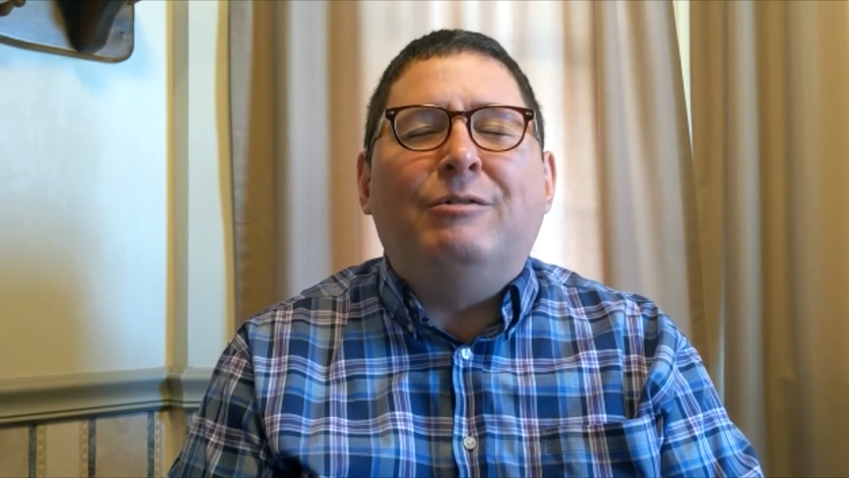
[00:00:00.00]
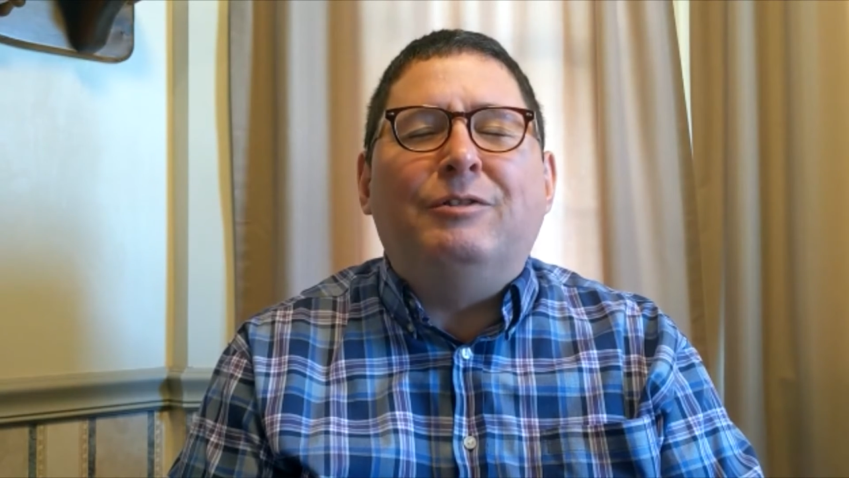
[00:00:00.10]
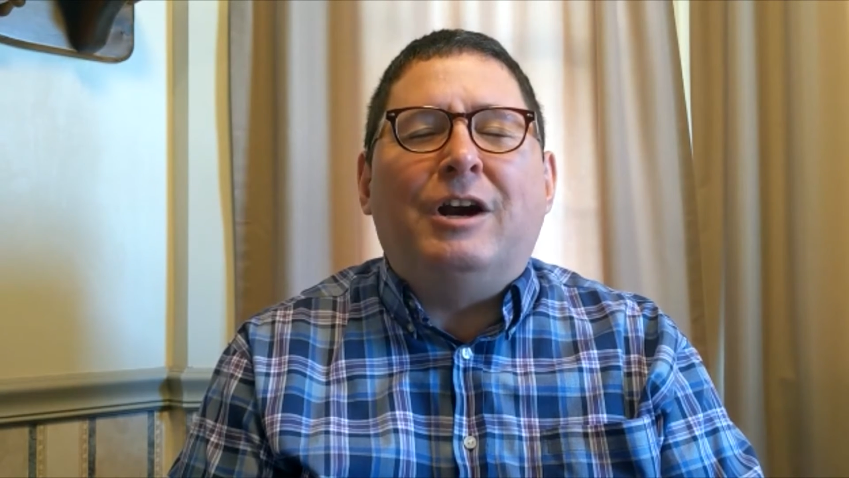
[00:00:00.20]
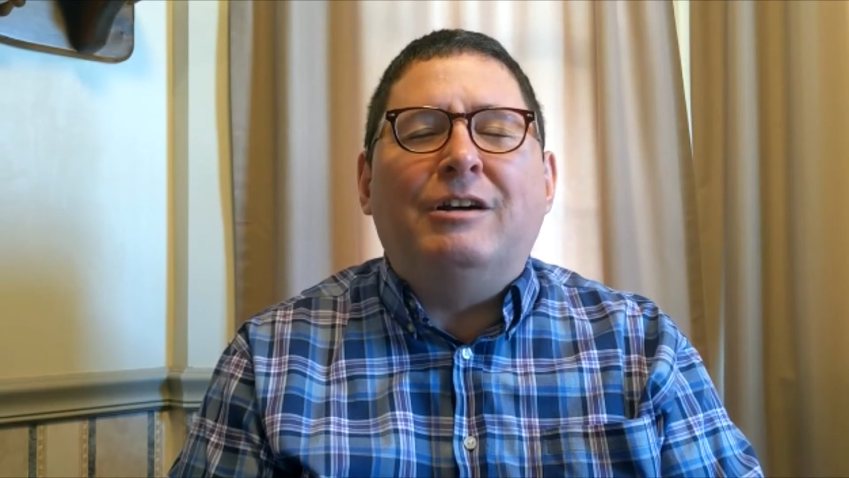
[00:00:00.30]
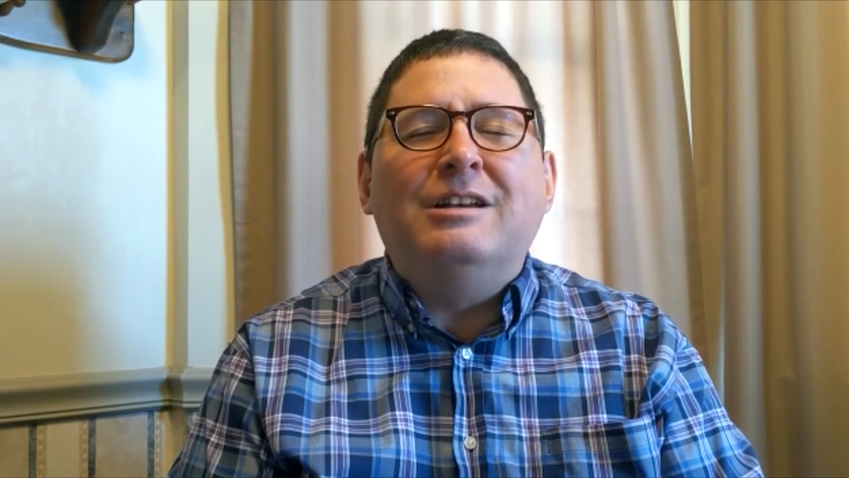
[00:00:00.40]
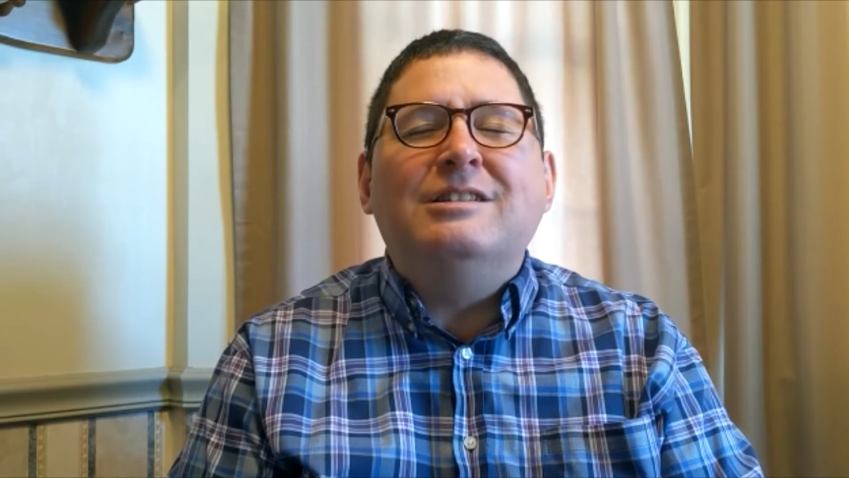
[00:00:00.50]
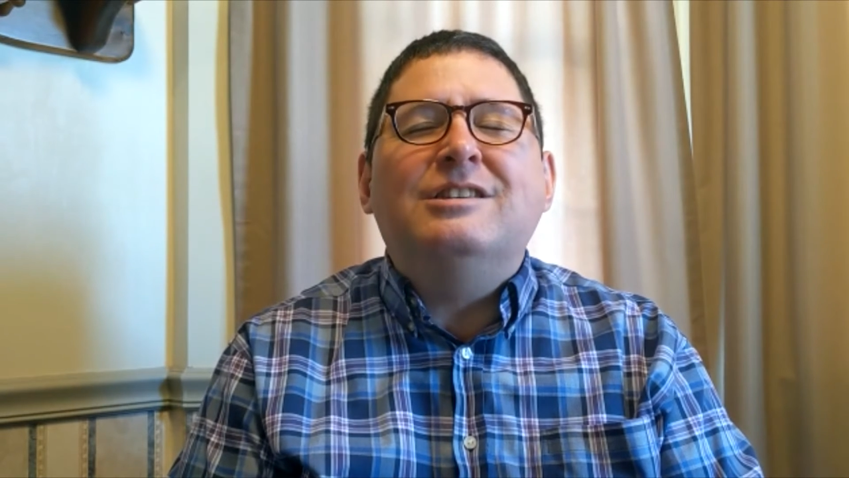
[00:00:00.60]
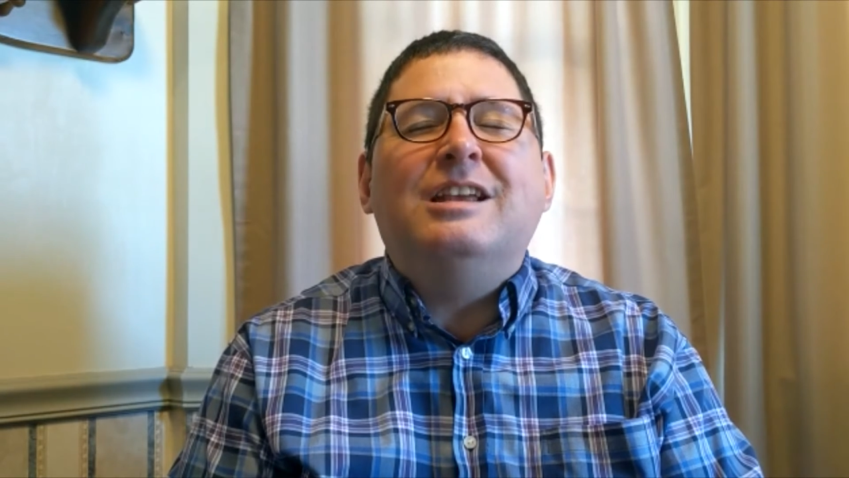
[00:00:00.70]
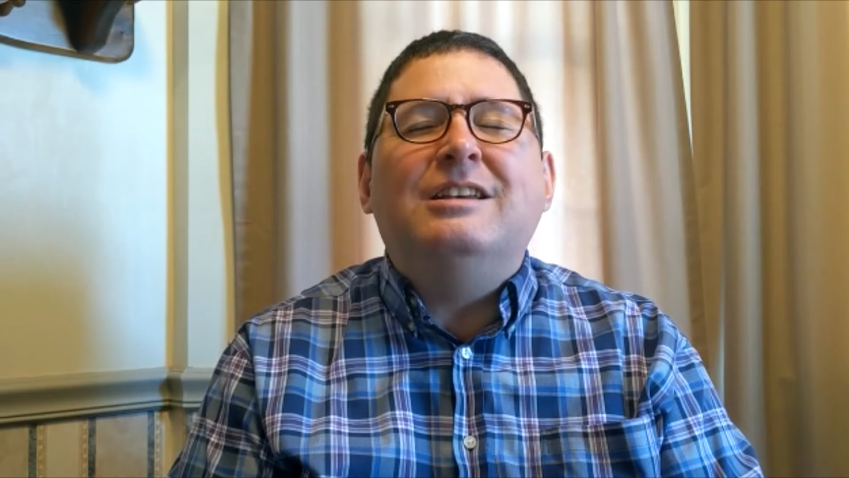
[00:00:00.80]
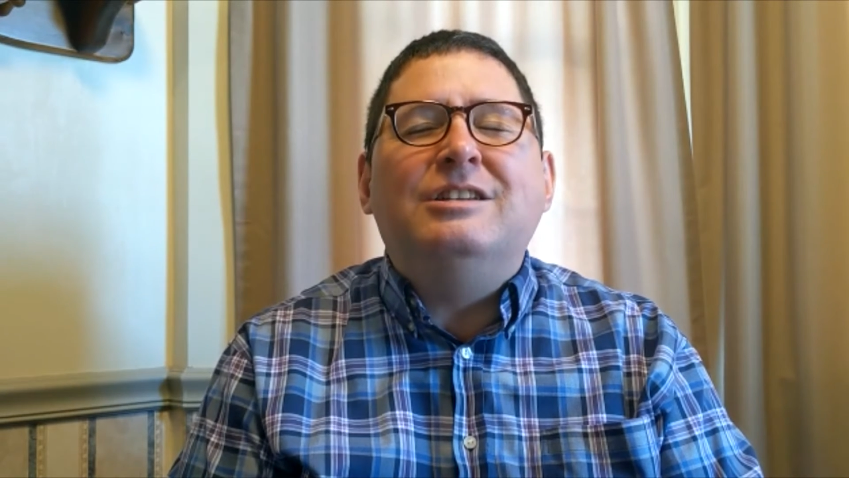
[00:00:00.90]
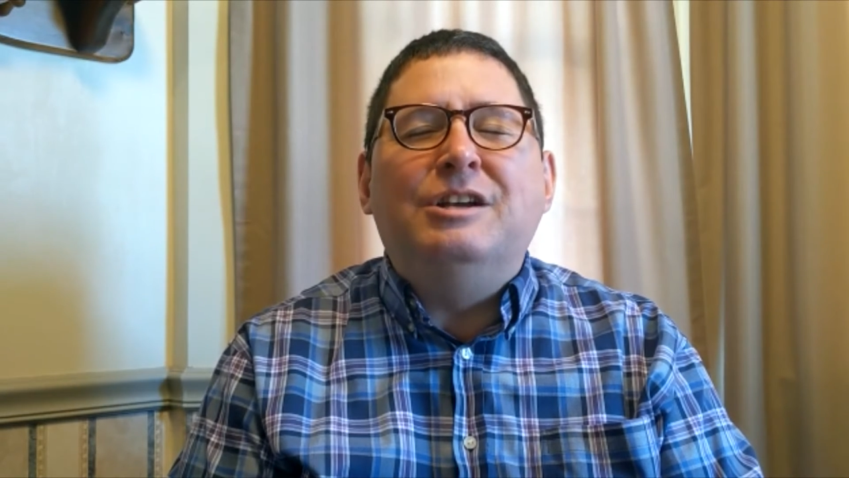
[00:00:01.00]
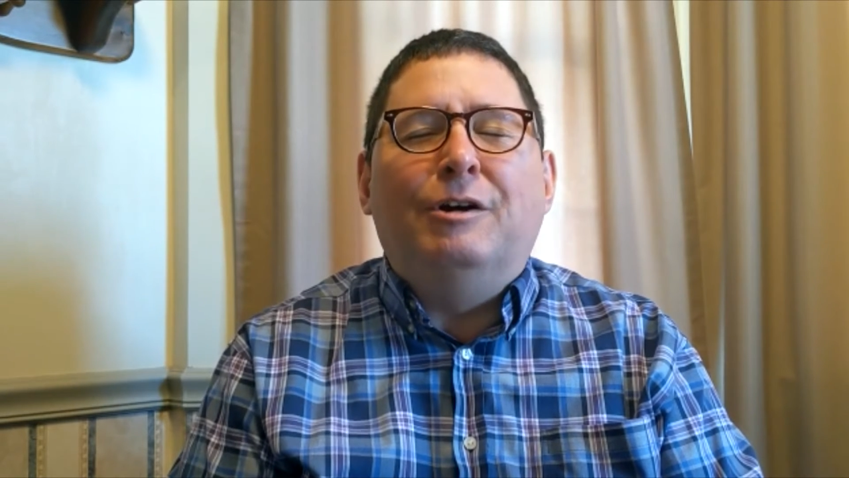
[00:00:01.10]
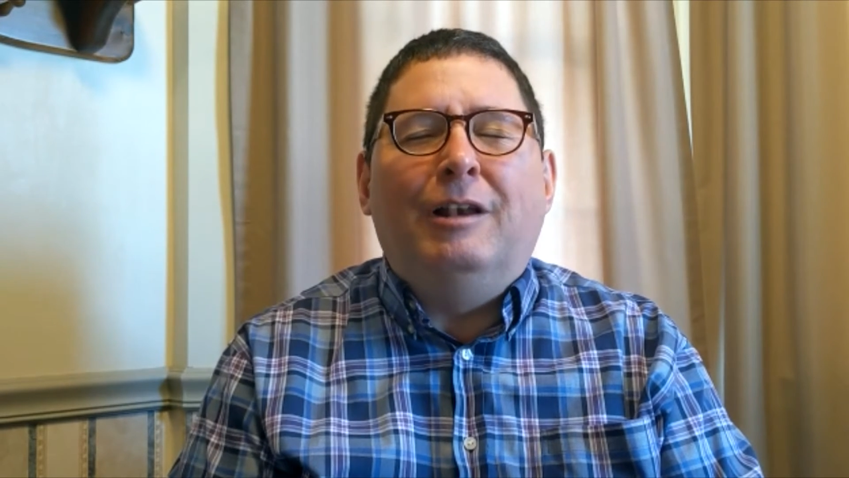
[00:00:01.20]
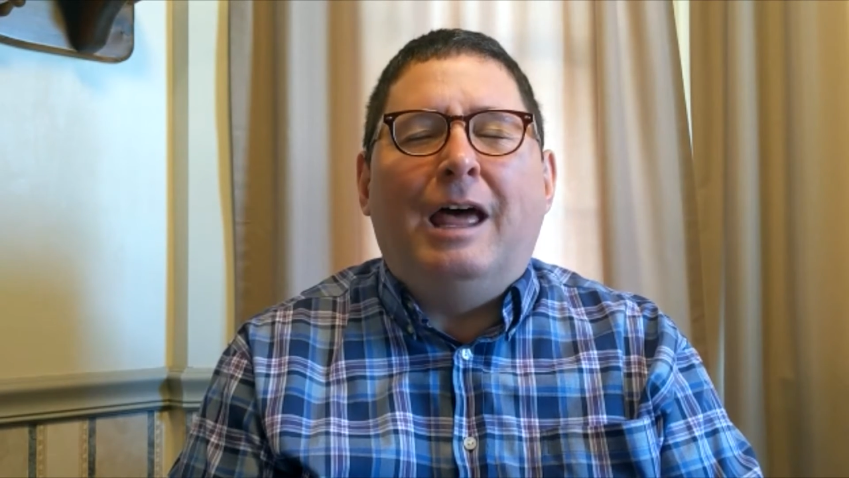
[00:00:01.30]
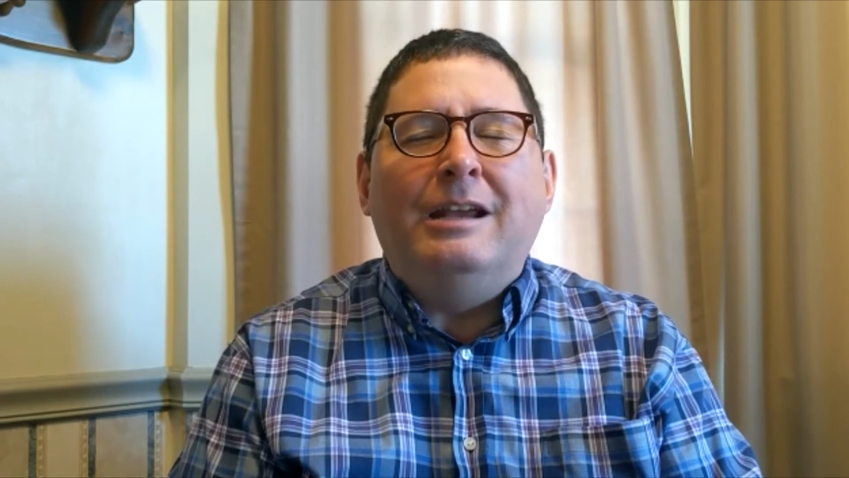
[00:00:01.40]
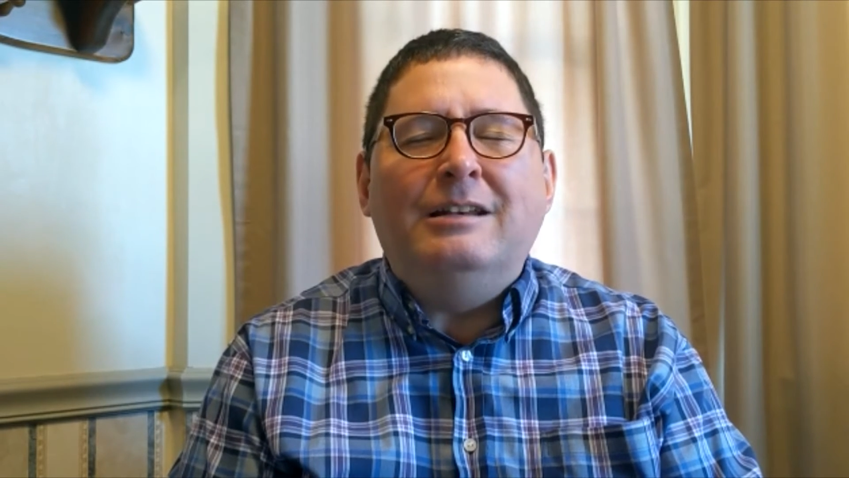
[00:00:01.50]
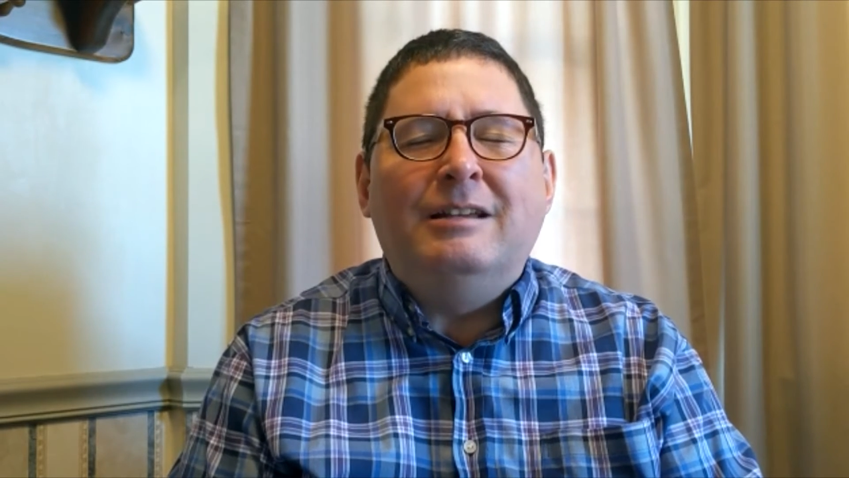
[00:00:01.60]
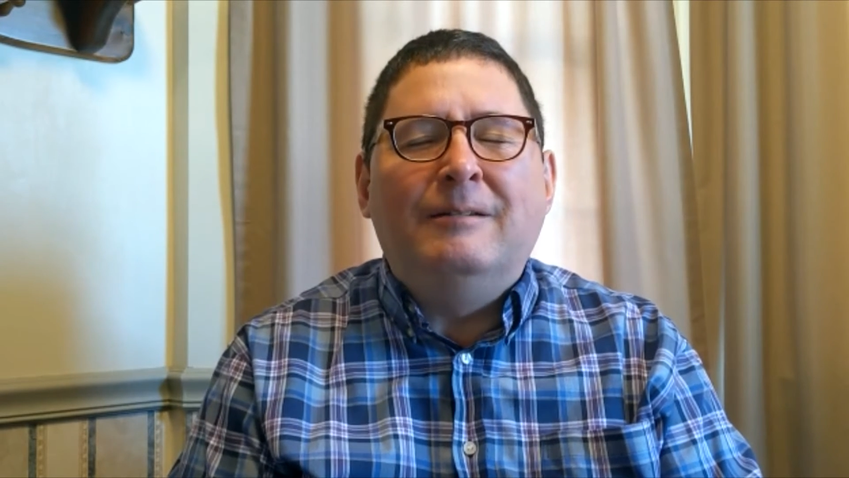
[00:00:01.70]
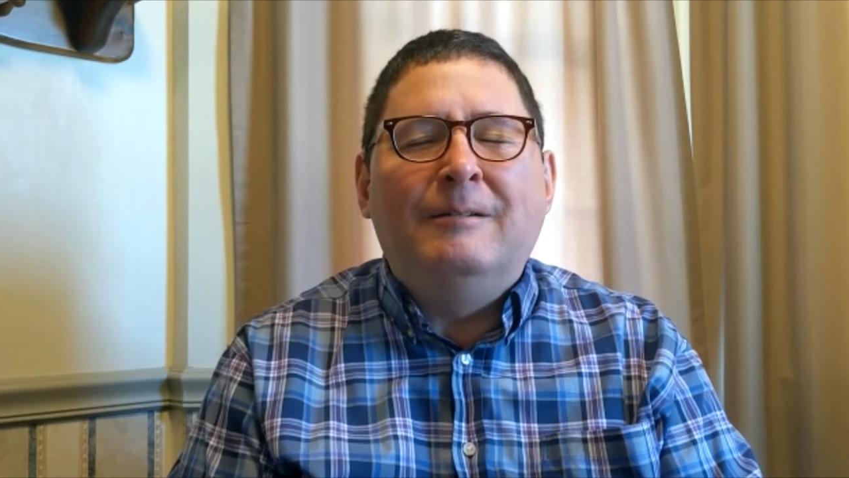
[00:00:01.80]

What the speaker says: of darkness into your light.